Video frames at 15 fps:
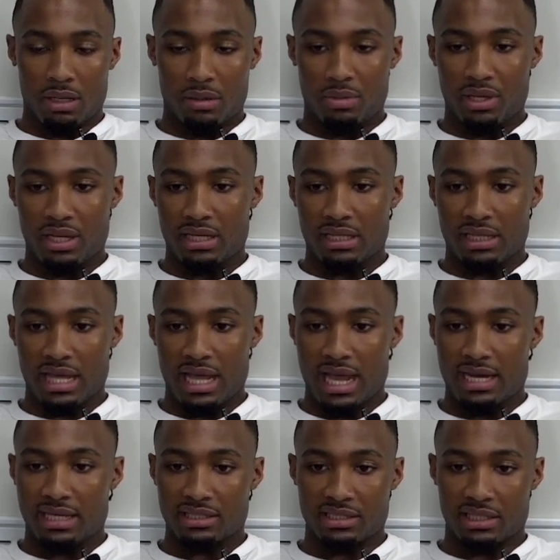being a
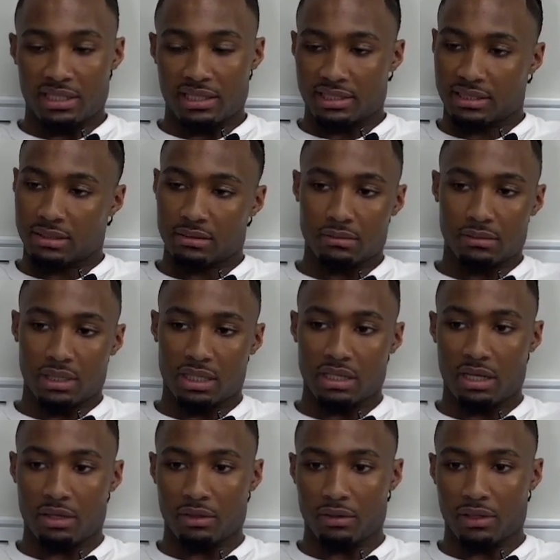dad is just
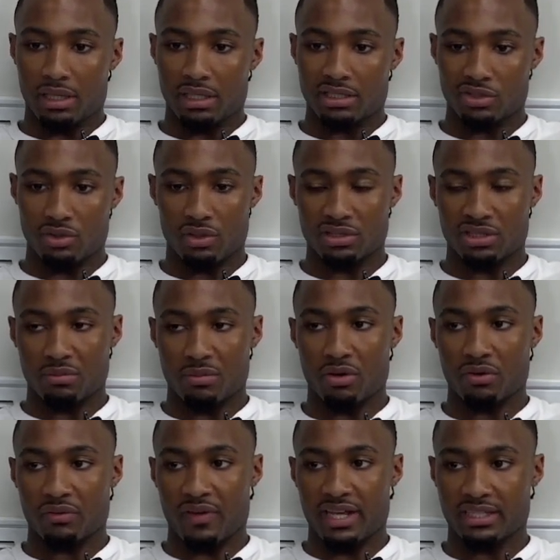another source of
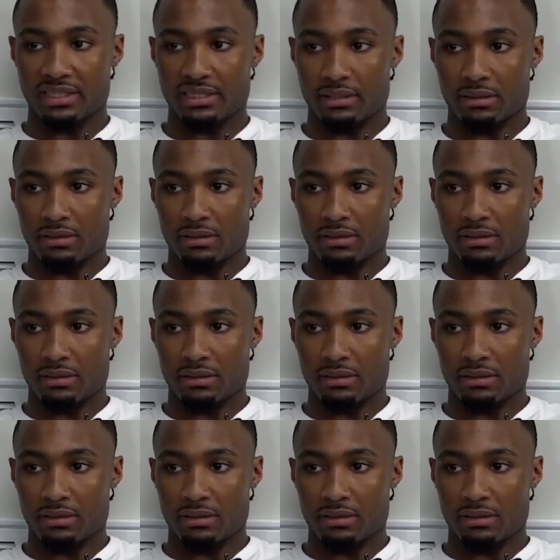motivation.